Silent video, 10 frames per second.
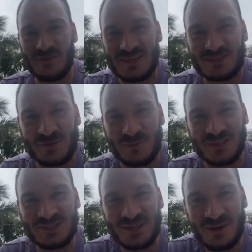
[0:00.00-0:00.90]
movie The
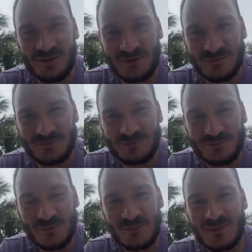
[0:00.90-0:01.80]
Truman Show?
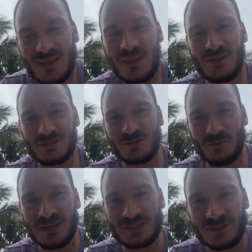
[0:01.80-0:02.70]
The
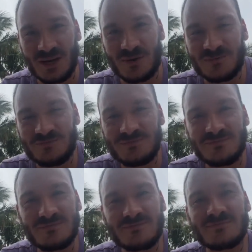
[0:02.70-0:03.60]
Truman Show.
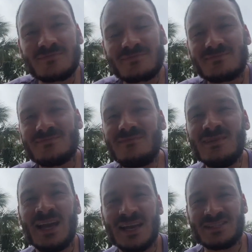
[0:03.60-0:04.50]

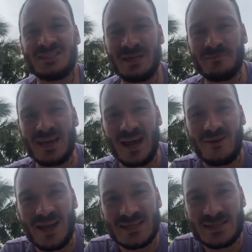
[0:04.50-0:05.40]
It has Jim
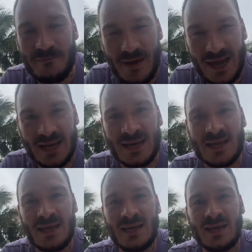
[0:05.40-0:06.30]
Carrey as the main
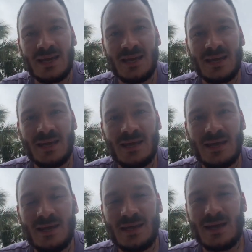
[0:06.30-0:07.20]

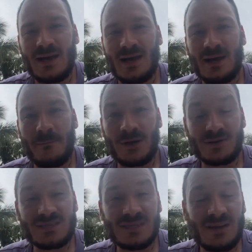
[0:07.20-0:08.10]

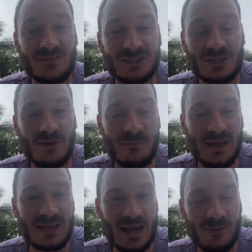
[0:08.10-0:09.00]
person of the show, the
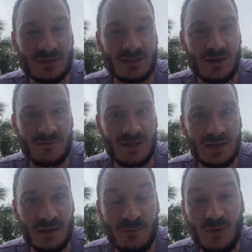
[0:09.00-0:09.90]
main character of
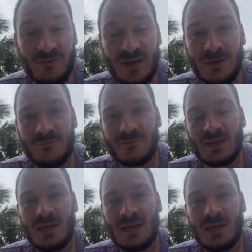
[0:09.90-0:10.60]
the movie.